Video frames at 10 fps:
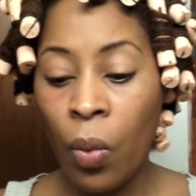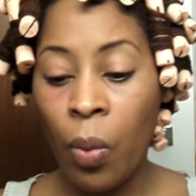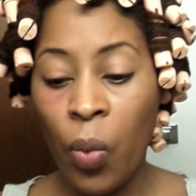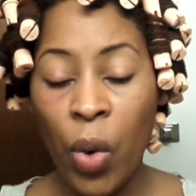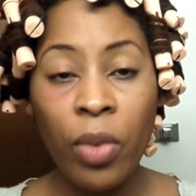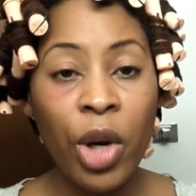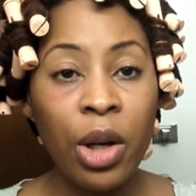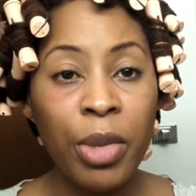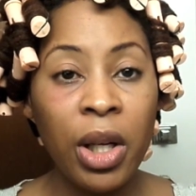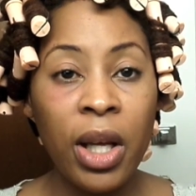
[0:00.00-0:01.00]
One
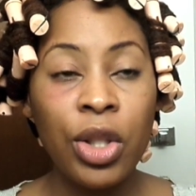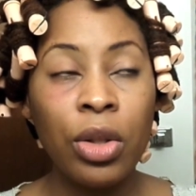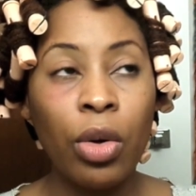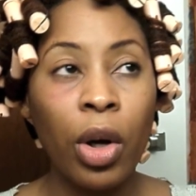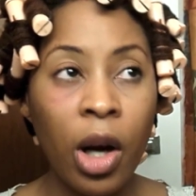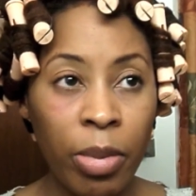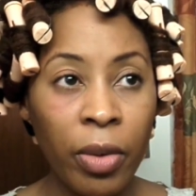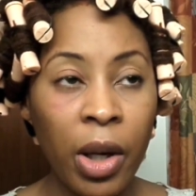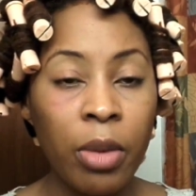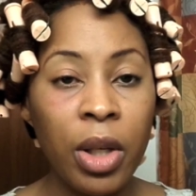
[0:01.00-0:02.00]
recommendation or a couple of
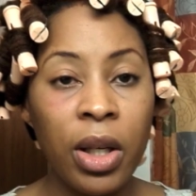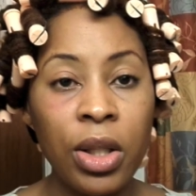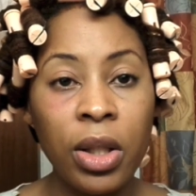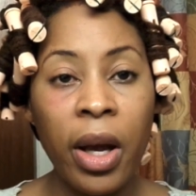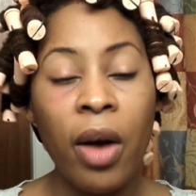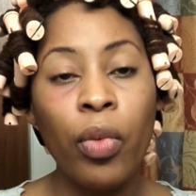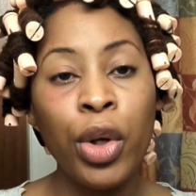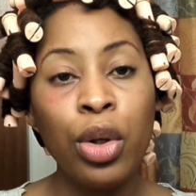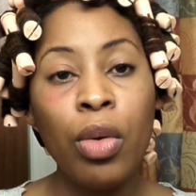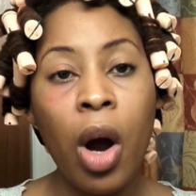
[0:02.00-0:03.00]
recommendations I have:
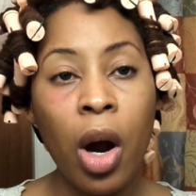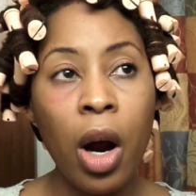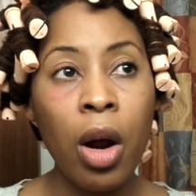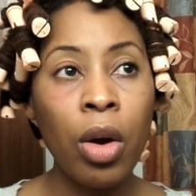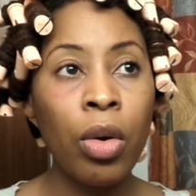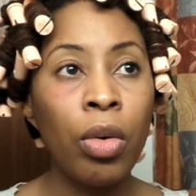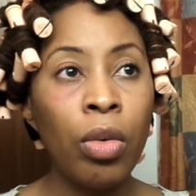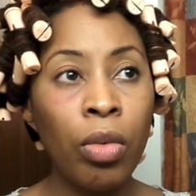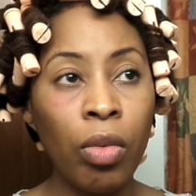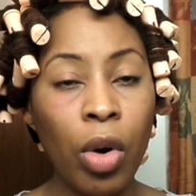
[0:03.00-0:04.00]
when you are
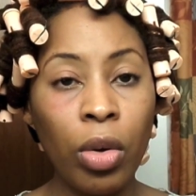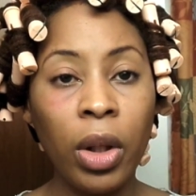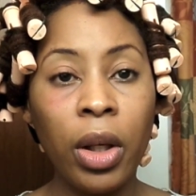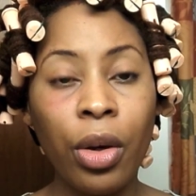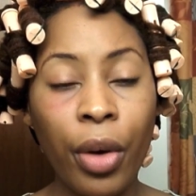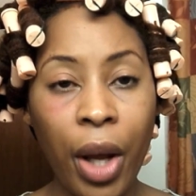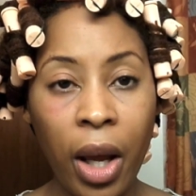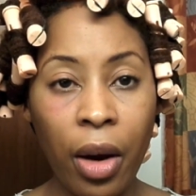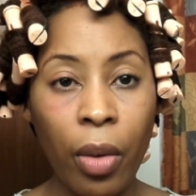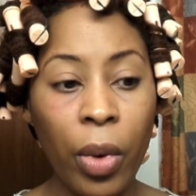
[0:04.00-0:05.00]
rolling your
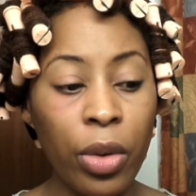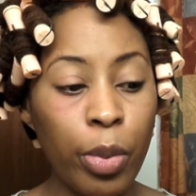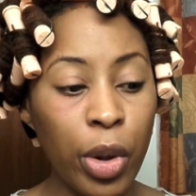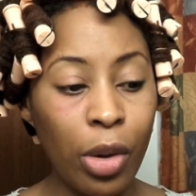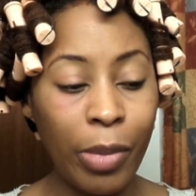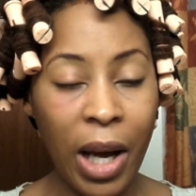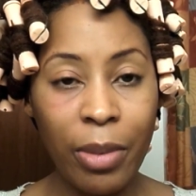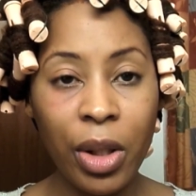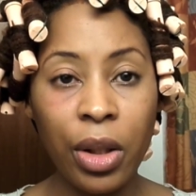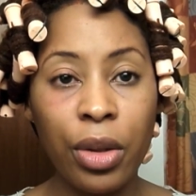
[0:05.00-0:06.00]
hair, whether it be on pipe
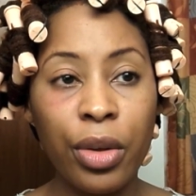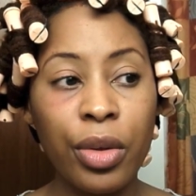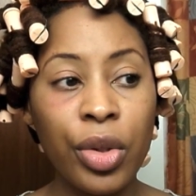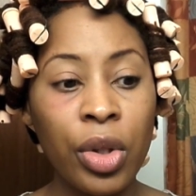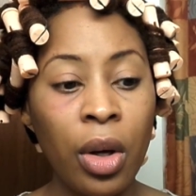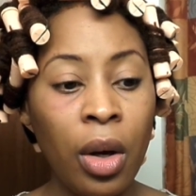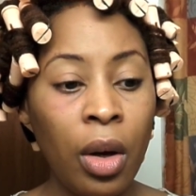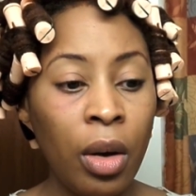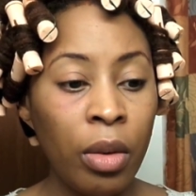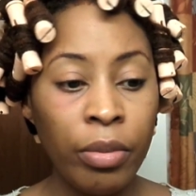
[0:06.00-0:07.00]
cleaners,
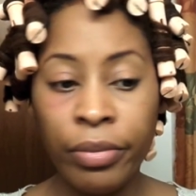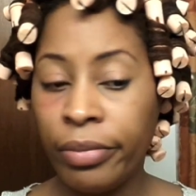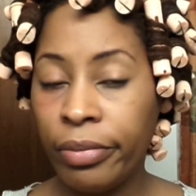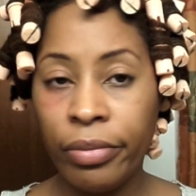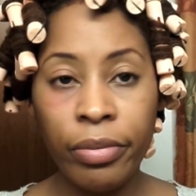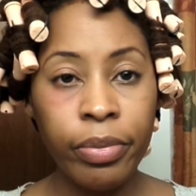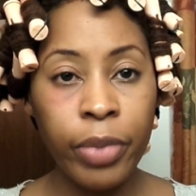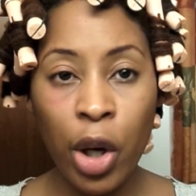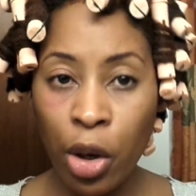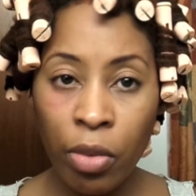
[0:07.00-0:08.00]

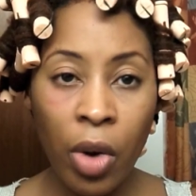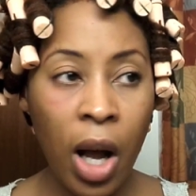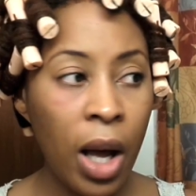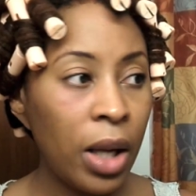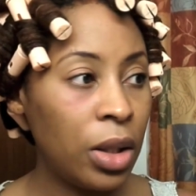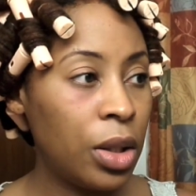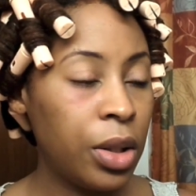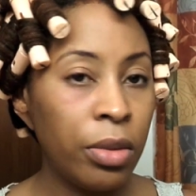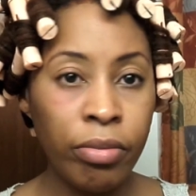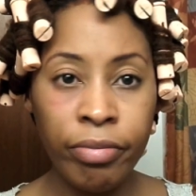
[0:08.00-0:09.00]
perm
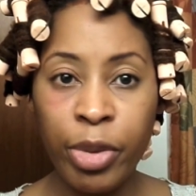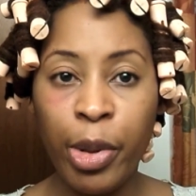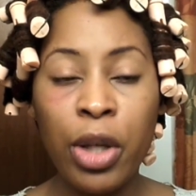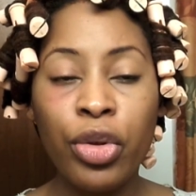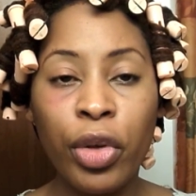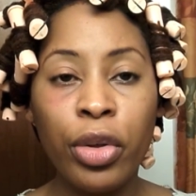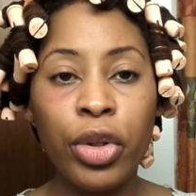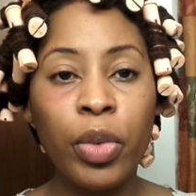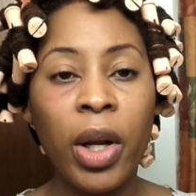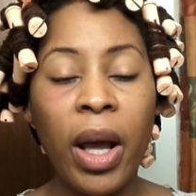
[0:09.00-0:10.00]
rods, sponge
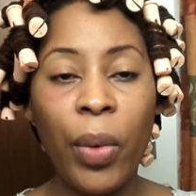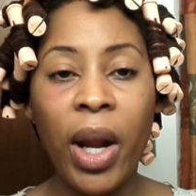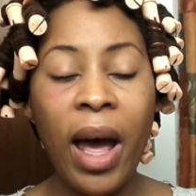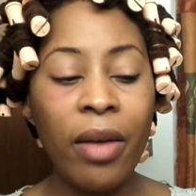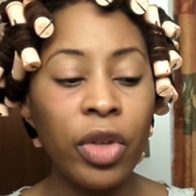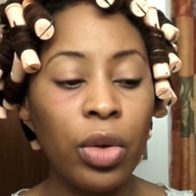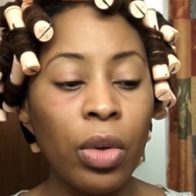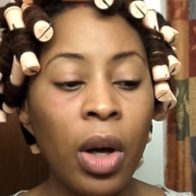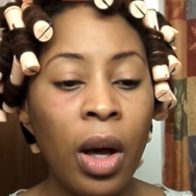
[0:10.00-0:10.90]
rollers, what have you,